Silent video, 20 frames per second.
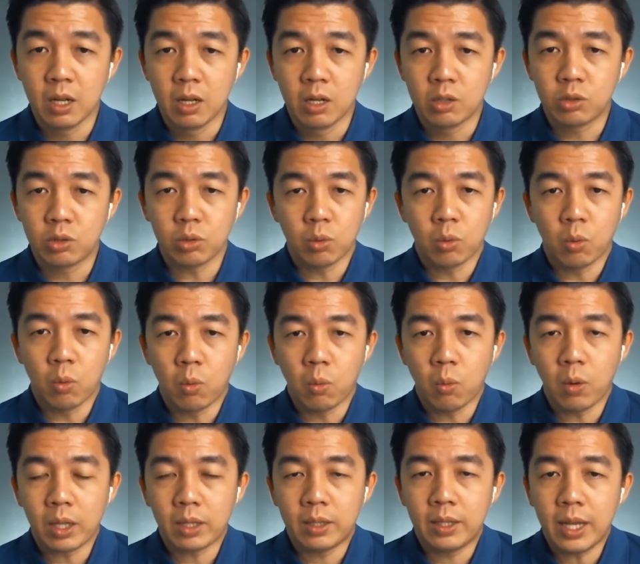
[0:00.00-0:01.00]
so
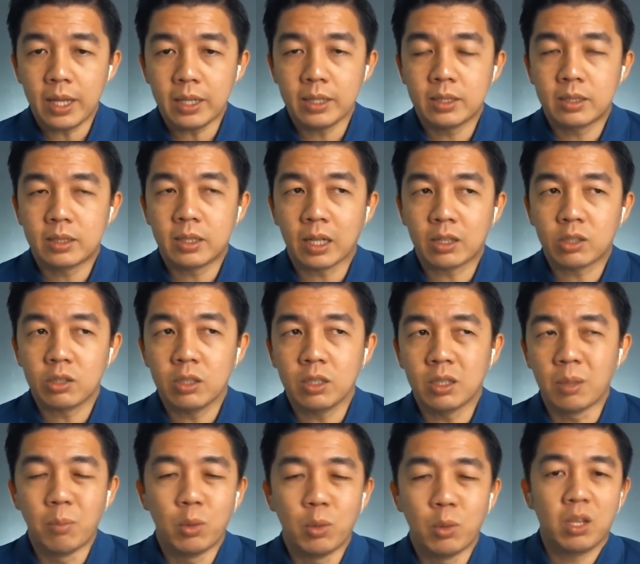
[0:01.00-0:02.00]
what then is actually the
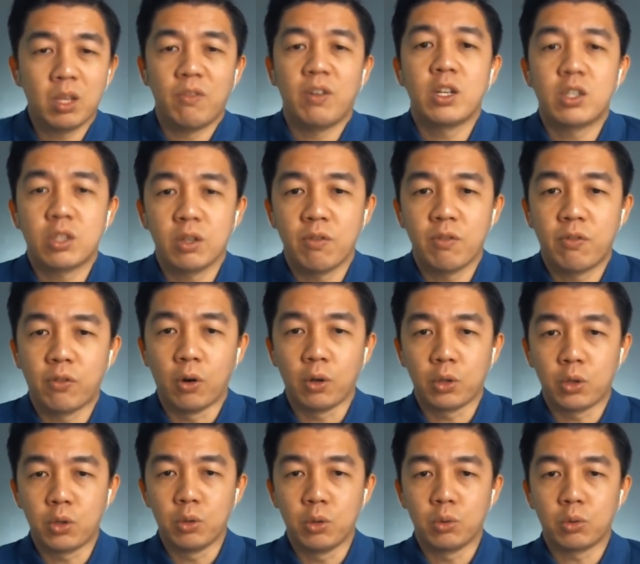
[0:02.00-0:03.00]
motivation for
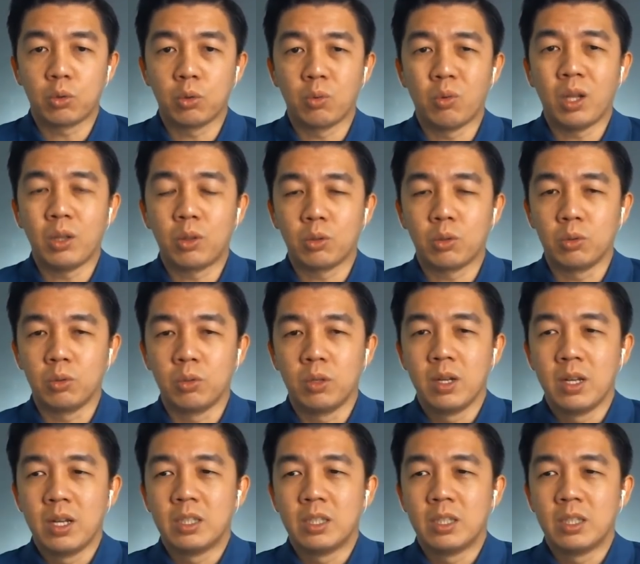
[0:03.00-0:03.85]
you to want to